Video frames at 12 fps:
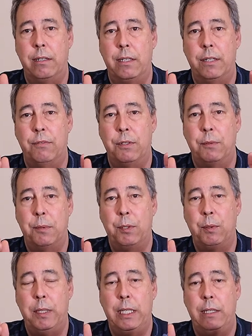the difference
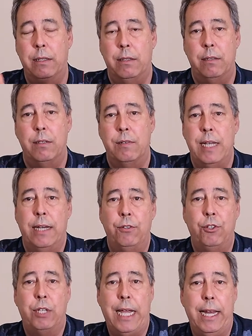between the
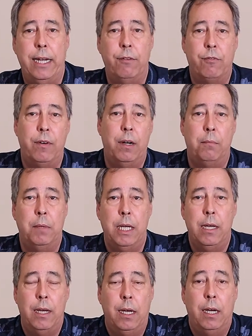sound you're getting from
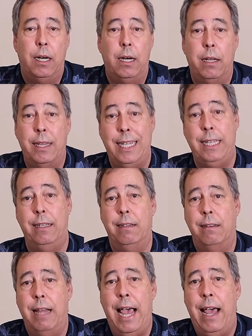the
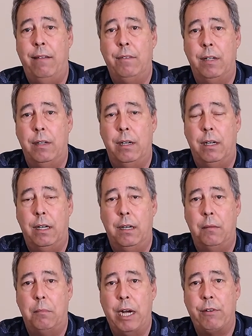lav
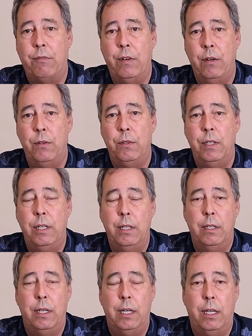microphone
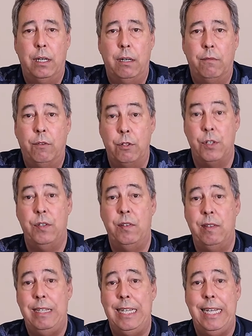
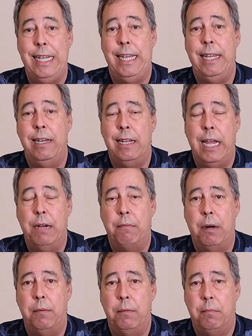versus the
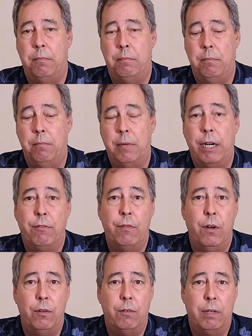in-camera
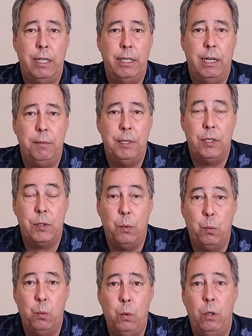microphone, right? I mean, it's a
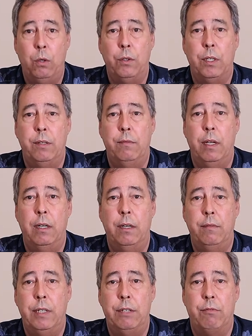world
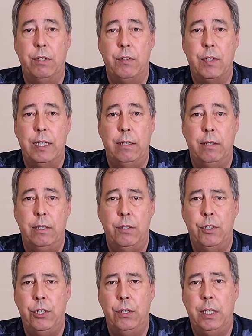of difference. And
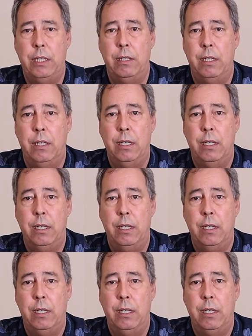this unit